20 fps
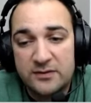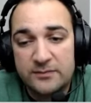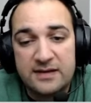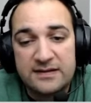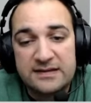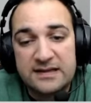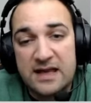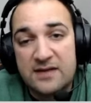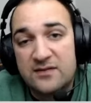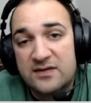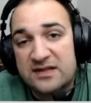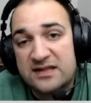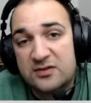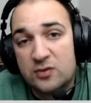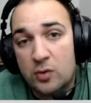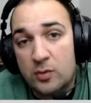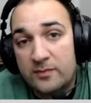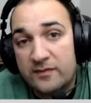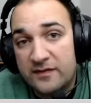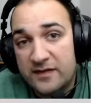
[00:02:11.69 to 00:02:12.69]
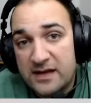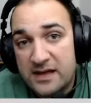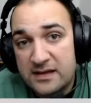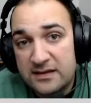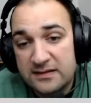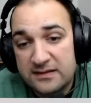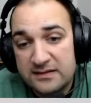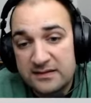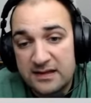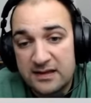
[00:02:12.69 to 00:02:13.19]
Skaven Storm
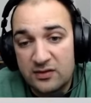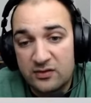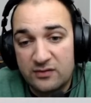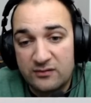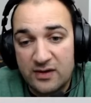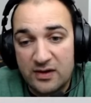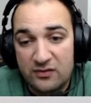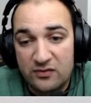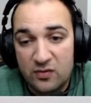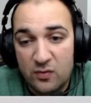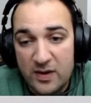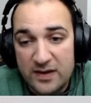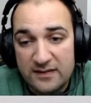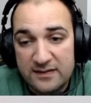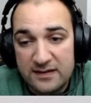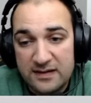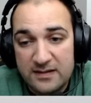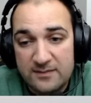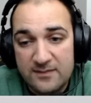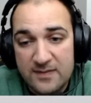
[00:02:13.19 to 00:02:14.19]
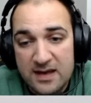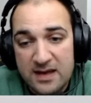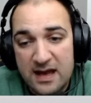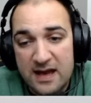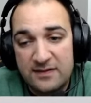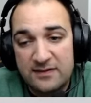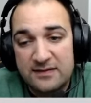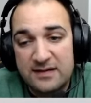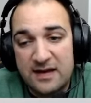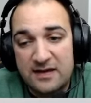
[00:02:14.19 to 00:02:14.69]
Fiends are sitting on around 20,
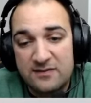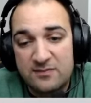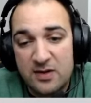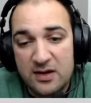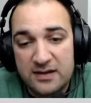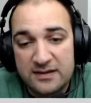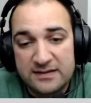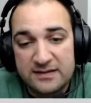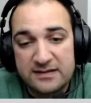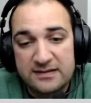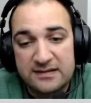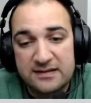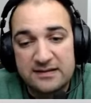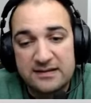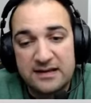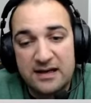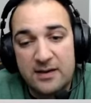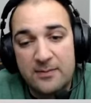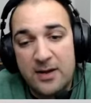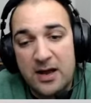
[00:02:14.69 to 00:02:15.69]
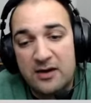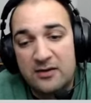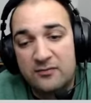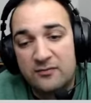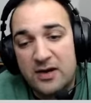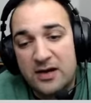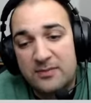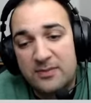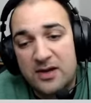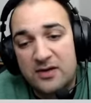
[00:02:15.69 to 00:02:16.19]
and the Deathmaster sitting at
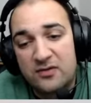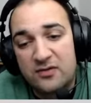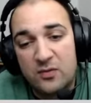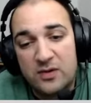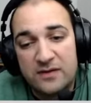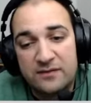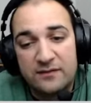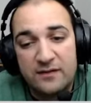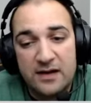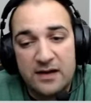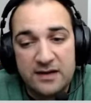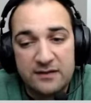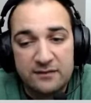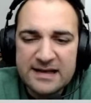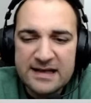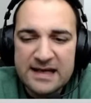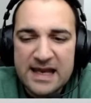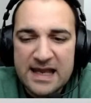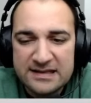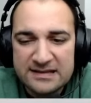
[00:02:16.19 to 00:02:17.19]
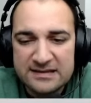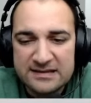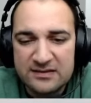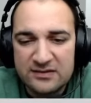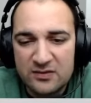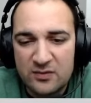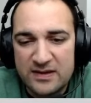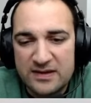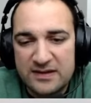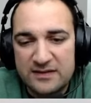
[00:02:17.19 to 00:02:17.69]
around about 25. Less than
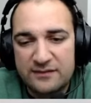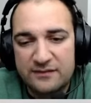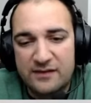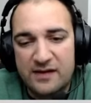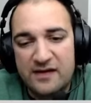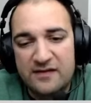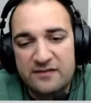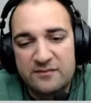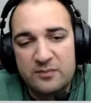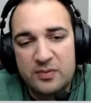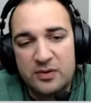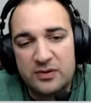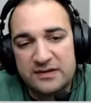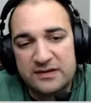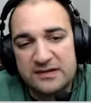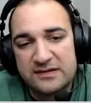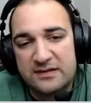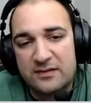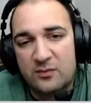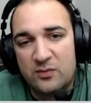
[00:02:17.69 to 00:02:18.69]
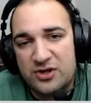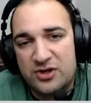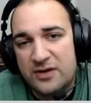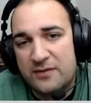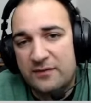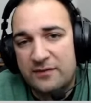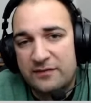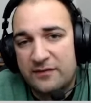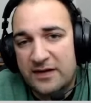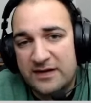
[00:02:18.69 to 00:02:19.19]
25 puts
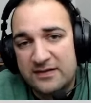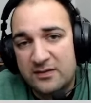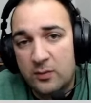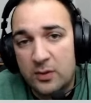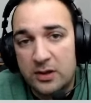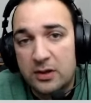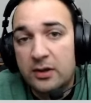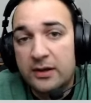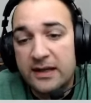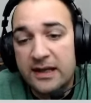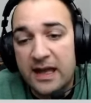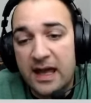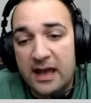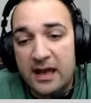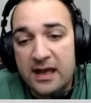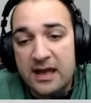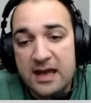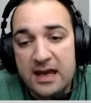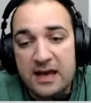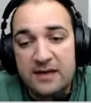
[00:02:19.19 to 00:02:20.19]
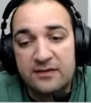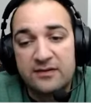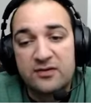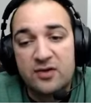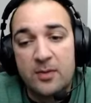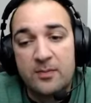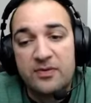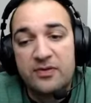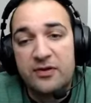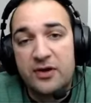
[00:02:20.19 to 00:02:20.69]
whichever fighter we're looking at in the
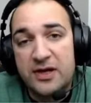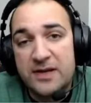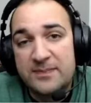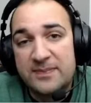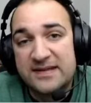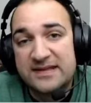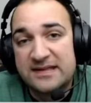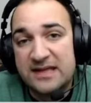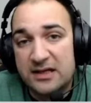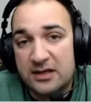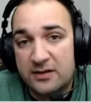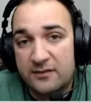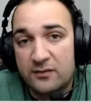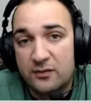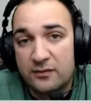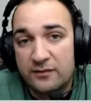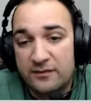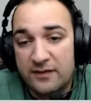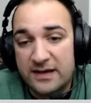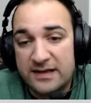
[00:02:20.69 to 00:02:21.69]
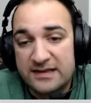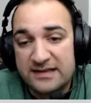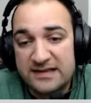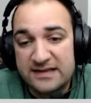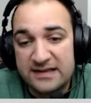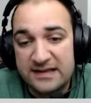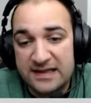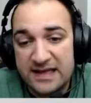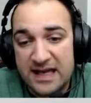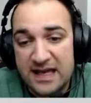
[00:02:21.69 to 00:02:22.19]
top 30% of all fighters
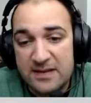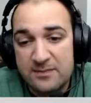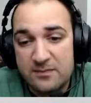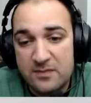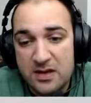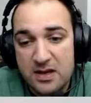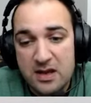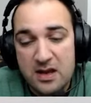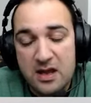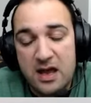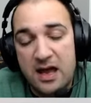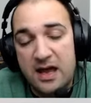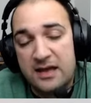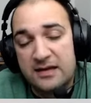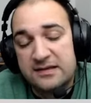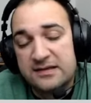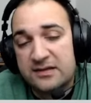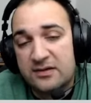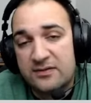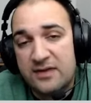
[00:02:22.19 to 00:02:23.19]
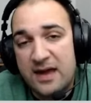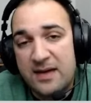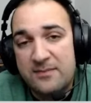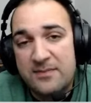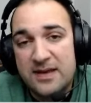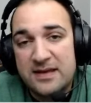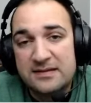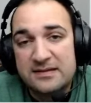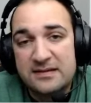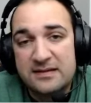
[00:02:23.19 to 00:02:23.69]
in the game. And so that
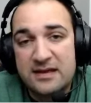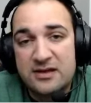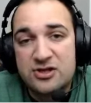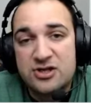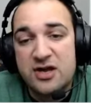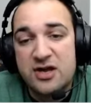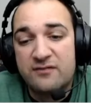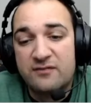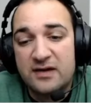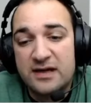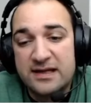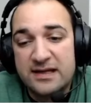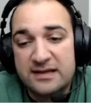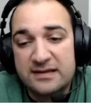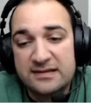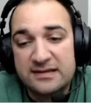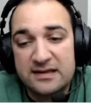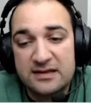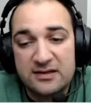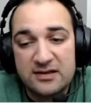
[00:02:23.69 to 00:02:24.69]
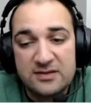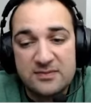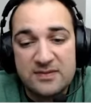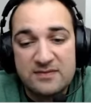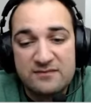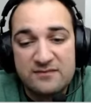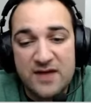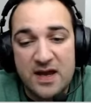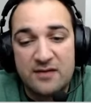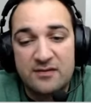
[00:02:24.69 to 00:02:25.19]
means that they're generally considered to be
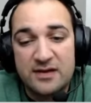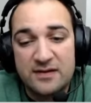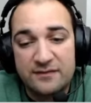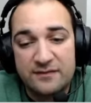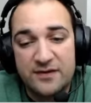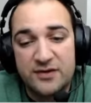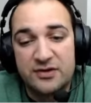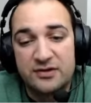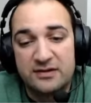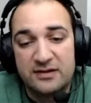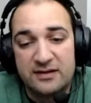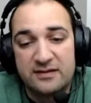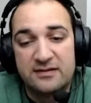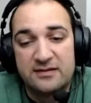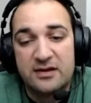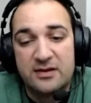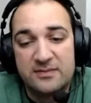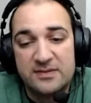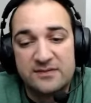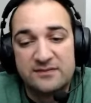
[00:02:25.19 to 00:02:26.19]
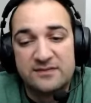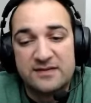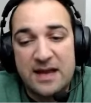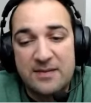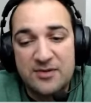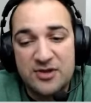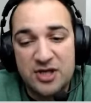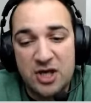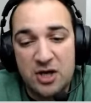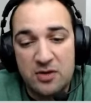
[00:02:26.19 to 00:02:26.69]
very efficient in terms of
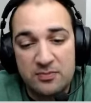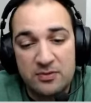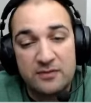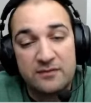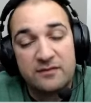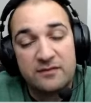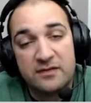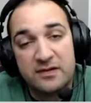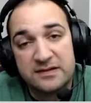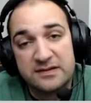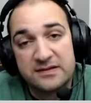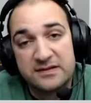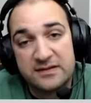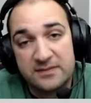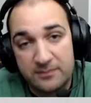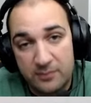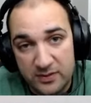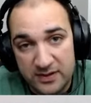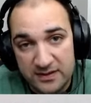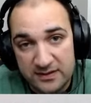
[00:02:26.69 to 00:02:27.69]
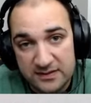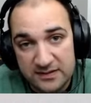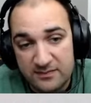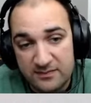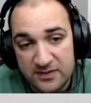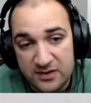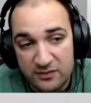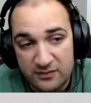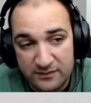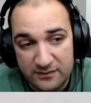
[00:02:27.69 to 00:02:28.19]
damage output versus the points
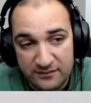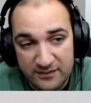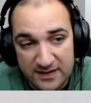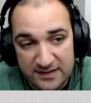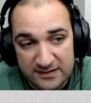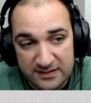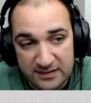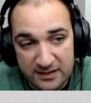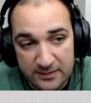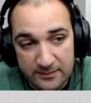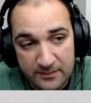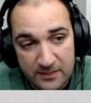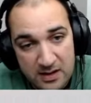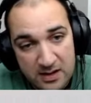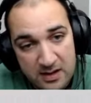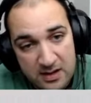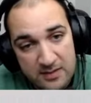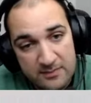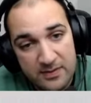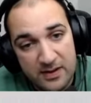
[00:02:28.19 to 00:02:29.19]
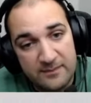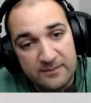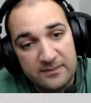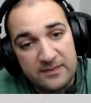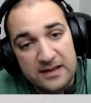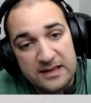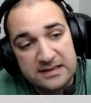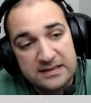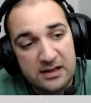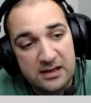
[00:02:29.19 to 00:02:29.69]
you're investing. But
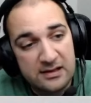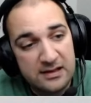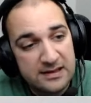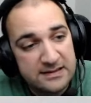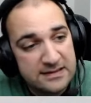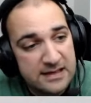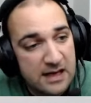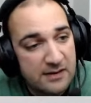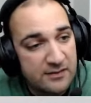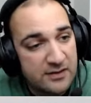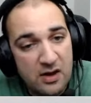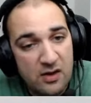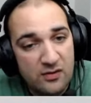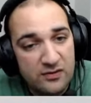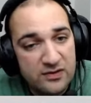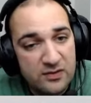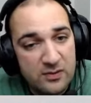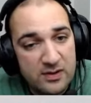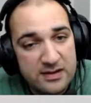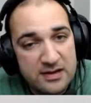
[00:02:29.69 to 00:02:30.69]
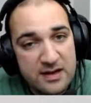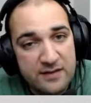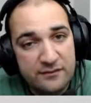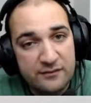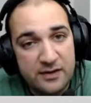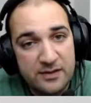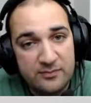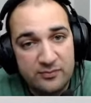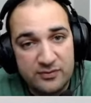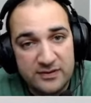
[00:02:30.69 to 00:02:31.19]
let's carry on. Onto our
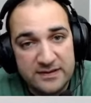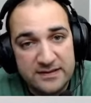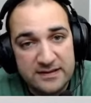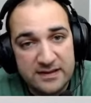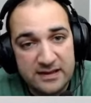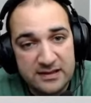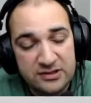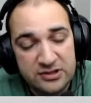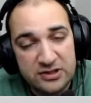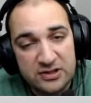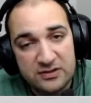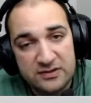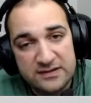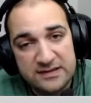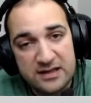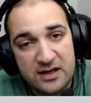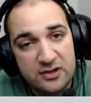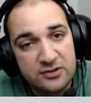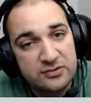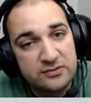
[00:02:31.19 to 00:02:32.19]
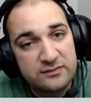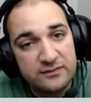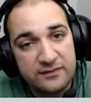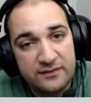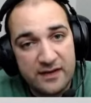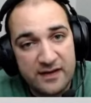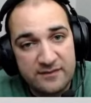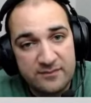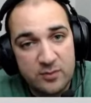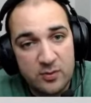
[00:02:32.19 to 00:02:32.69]
Nephrite Priestess. She costs
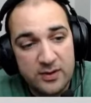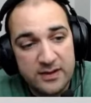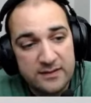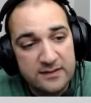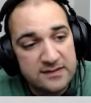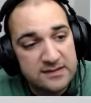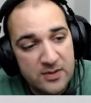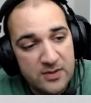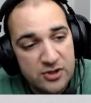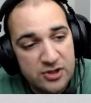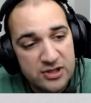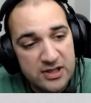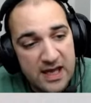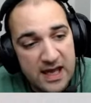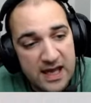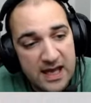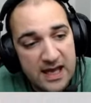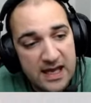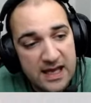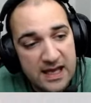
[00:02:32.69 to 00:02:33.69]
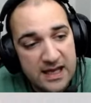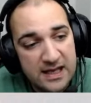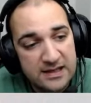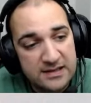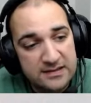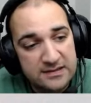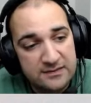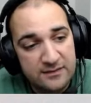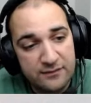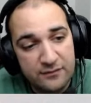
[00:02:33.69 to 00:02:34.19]
105 points. She
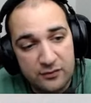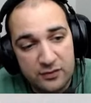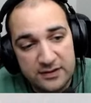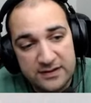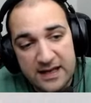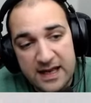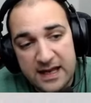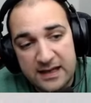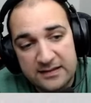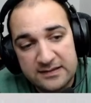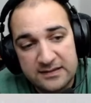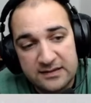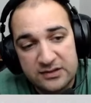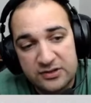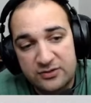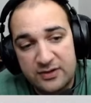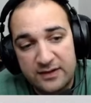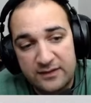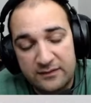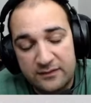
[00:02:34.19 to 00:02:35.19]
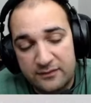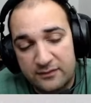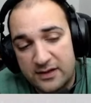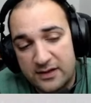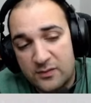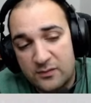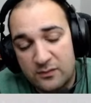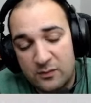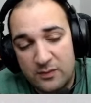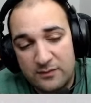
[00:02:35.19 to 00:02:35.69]
has 4 attacks, strength
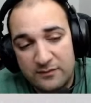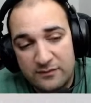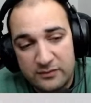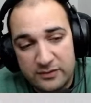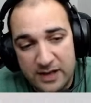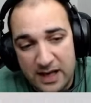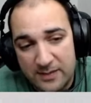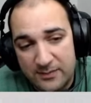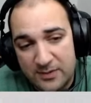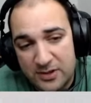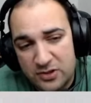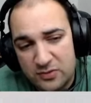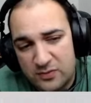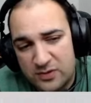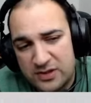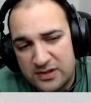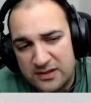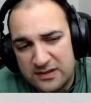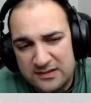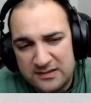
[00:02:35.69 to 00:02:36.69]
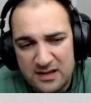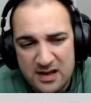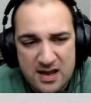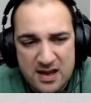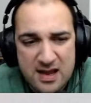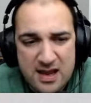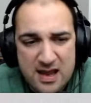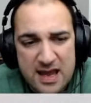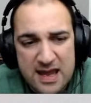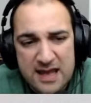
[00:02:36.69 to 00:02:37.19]
3 with 1-4 damage, which is,
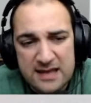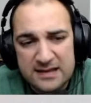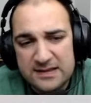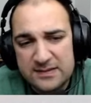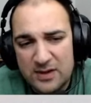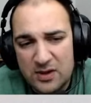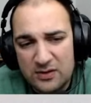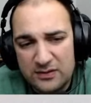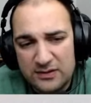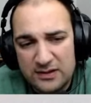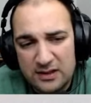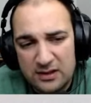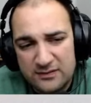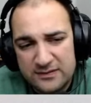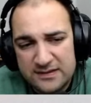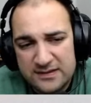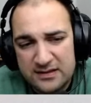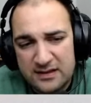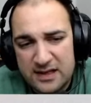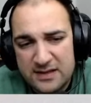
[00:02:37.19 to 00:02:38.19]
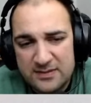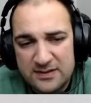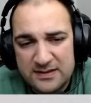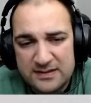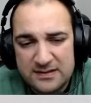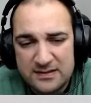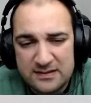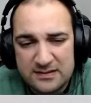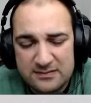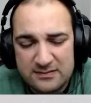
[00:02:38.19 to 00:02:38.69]
it's a bit on the low side, but
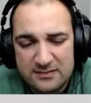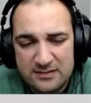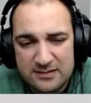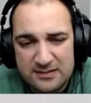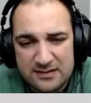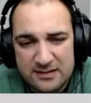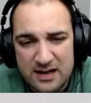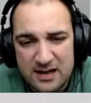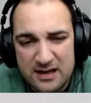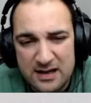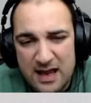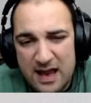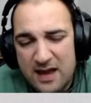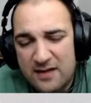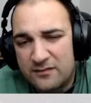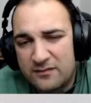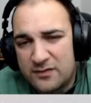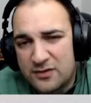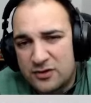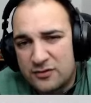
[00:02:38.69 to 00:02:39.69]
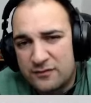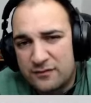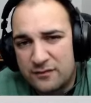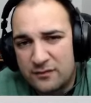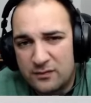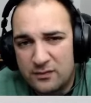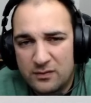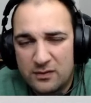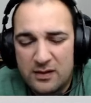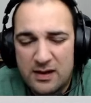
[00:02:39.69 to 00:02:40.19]
it's kind of average
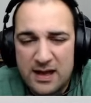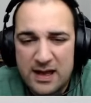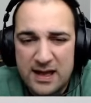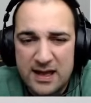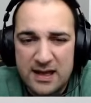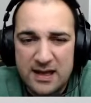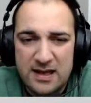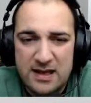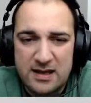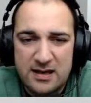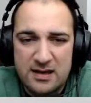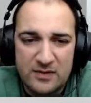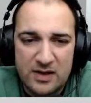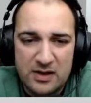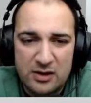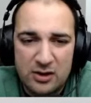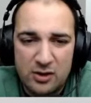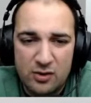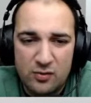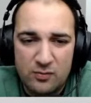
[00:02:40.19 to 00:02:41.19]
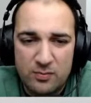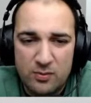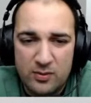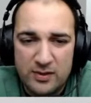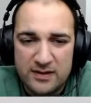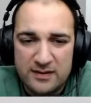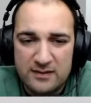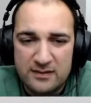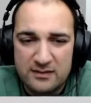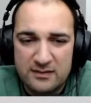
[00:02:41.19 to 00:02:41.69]
for a
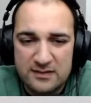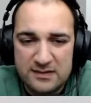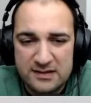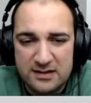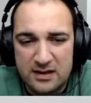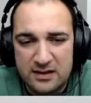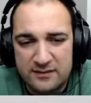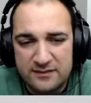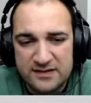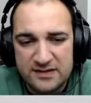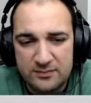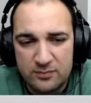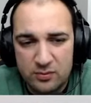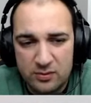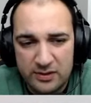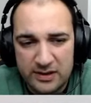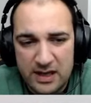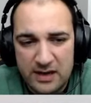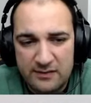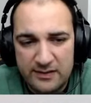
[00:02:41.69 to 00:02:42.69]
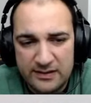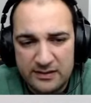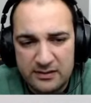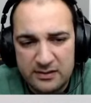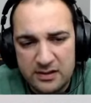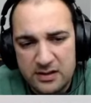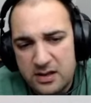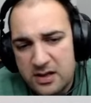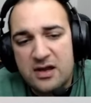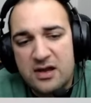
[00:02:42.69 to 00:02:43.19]
low-pointed kind of support
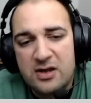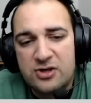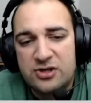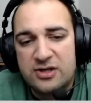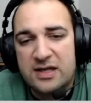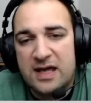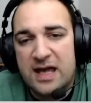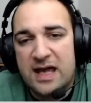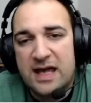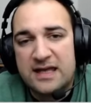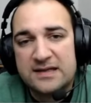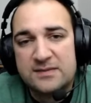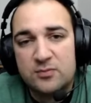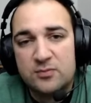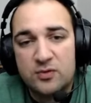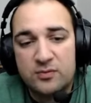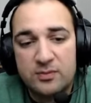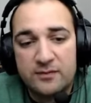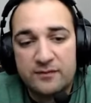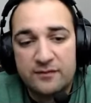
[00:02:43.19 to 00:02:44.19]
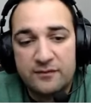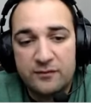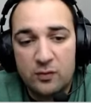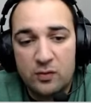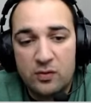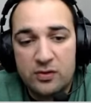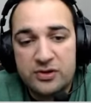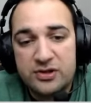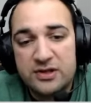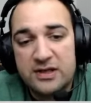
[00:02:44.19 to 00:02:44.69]
character. She has movement
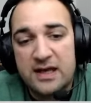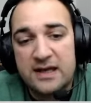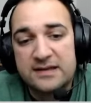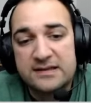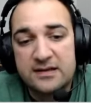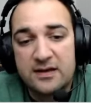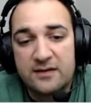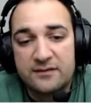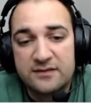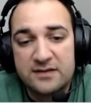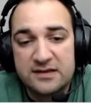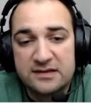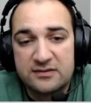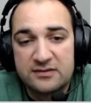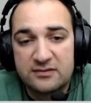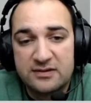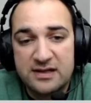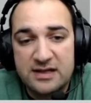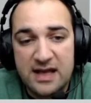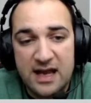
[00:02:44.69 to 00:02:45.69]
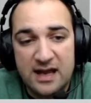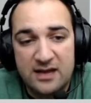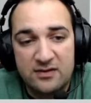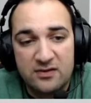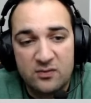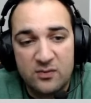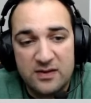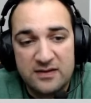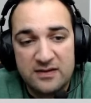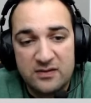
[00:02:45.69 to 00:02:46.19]
4, she has toughness 3, and
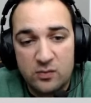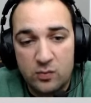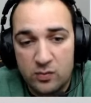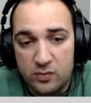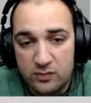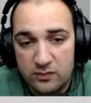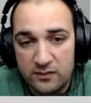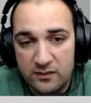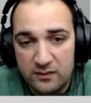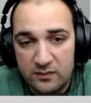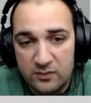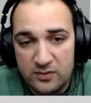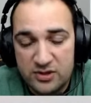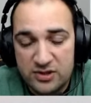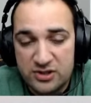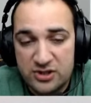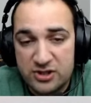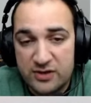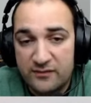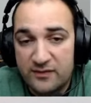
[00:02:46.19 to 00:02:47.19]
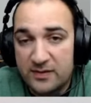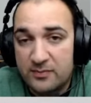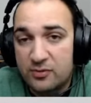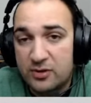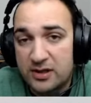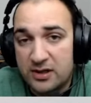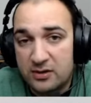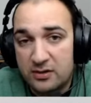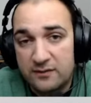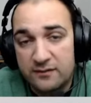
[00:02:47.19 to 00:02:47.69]
20 wounds, which is generally
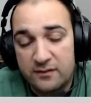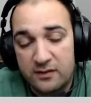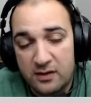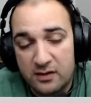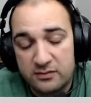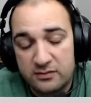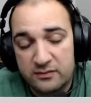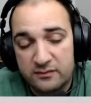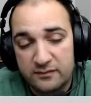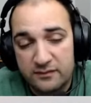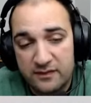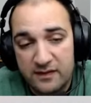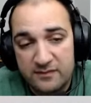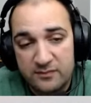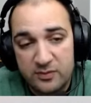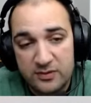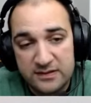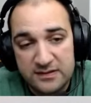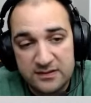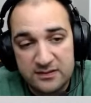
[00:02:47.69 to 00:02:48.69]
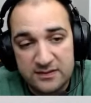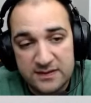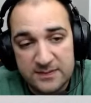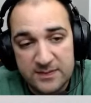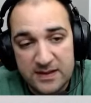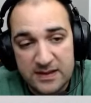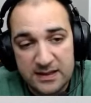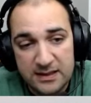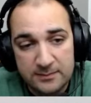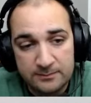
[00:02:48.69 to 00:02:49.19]
pretty good for the 105 points you're
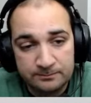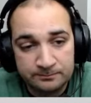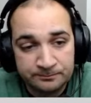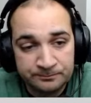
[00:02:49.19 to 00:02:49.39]
spending.